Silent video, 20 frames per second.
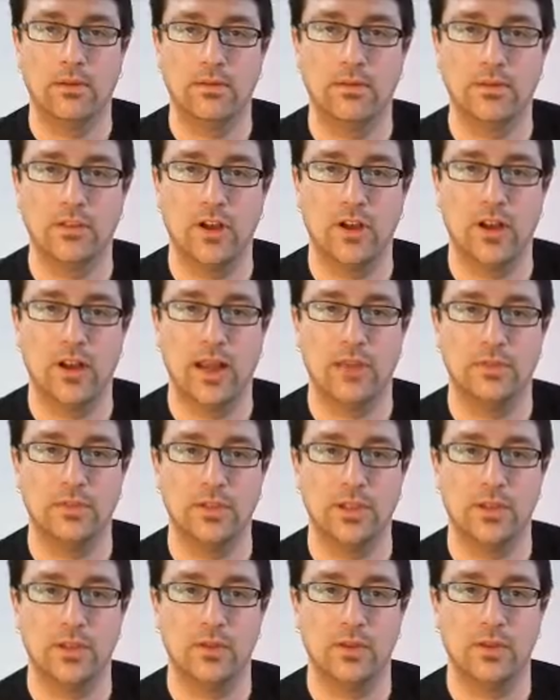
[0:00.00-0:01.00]
entirely up to
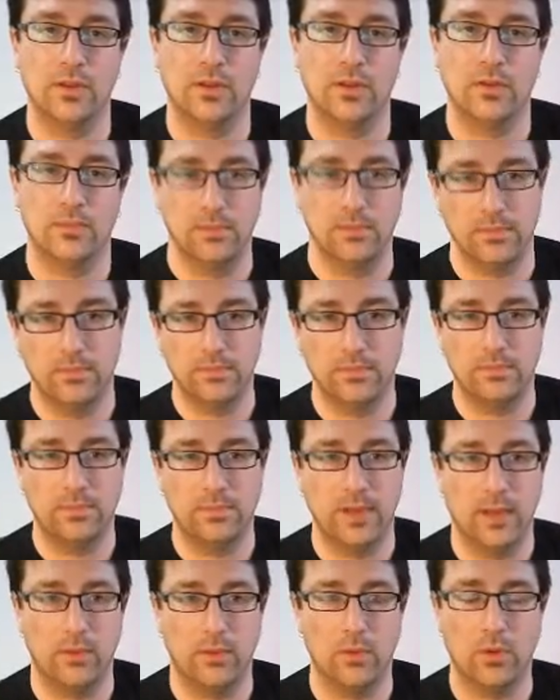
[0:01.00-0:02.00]
you whether you
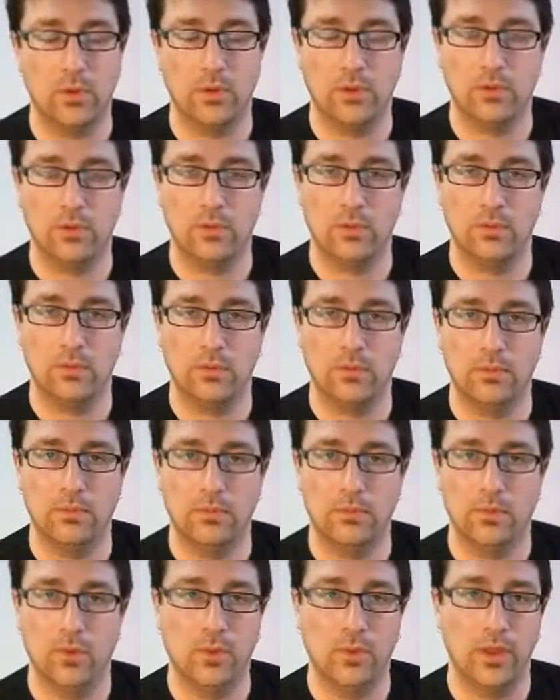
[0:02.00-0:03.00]
play one
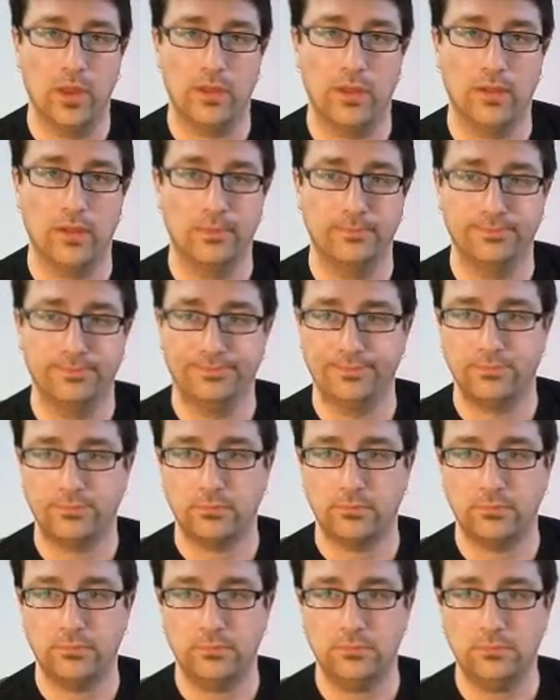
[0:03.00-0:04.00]
or the other.
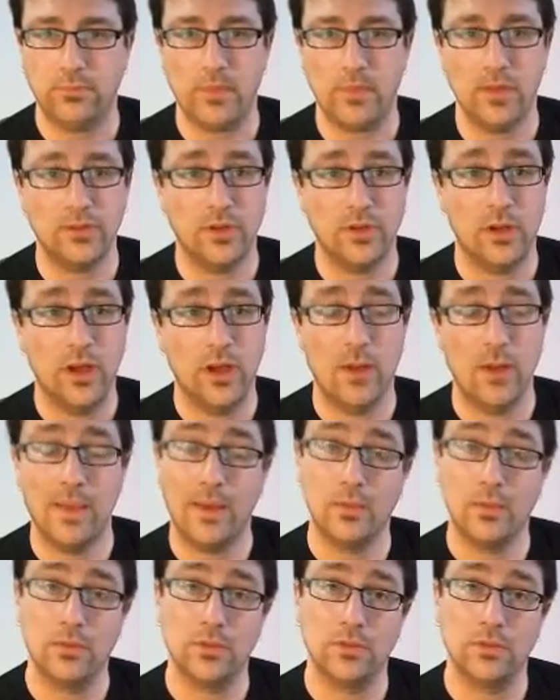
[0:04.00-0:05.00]
So I hope that
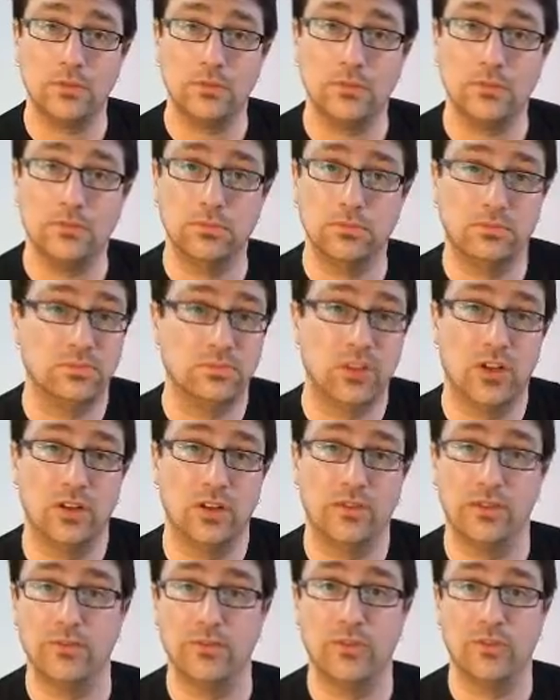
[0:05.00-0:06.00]
was kind of
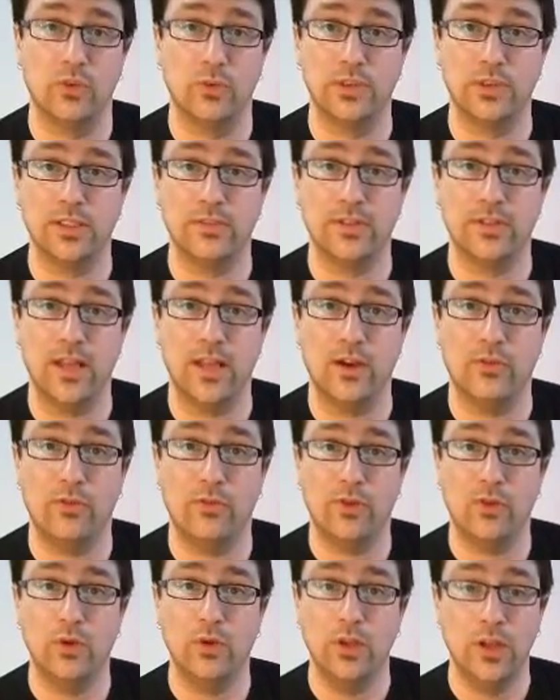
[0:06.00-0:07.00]
informative and
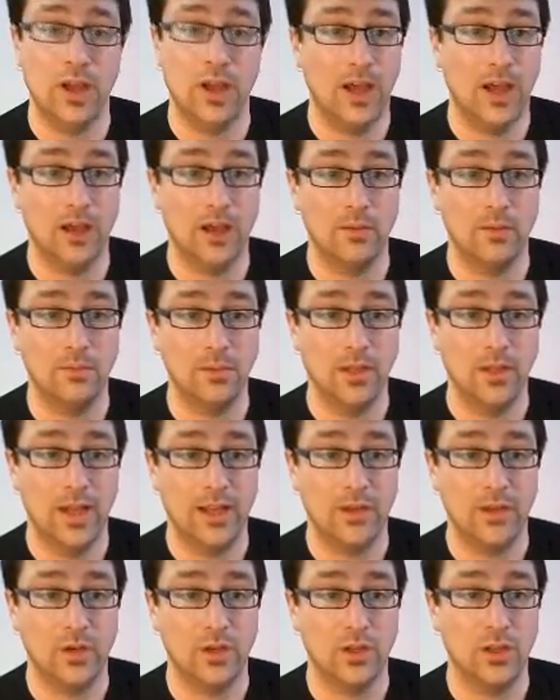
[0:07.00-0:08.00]
helpful, and
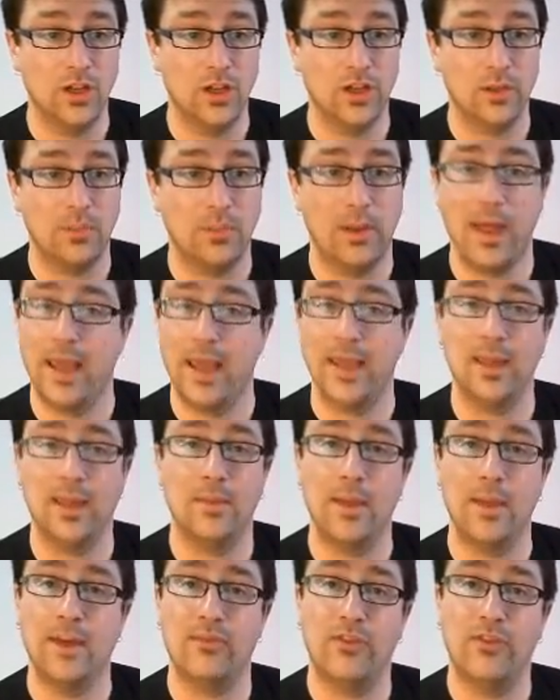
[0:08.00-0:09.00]
you can learn to play it in
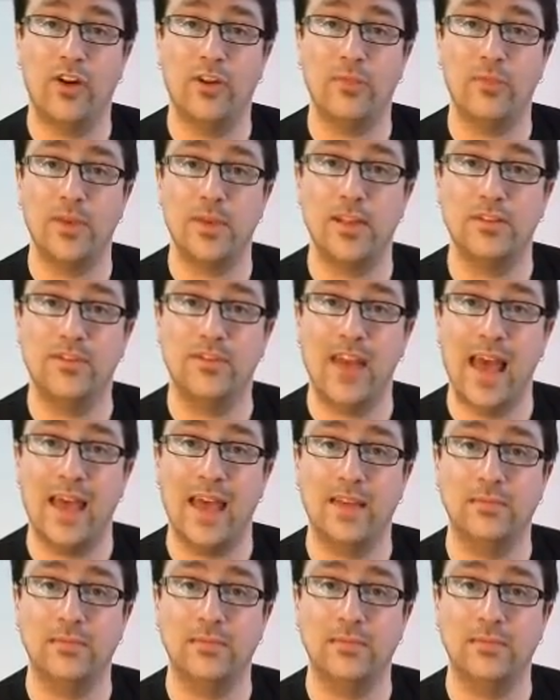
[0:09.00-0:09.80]
about 5 minutes flat.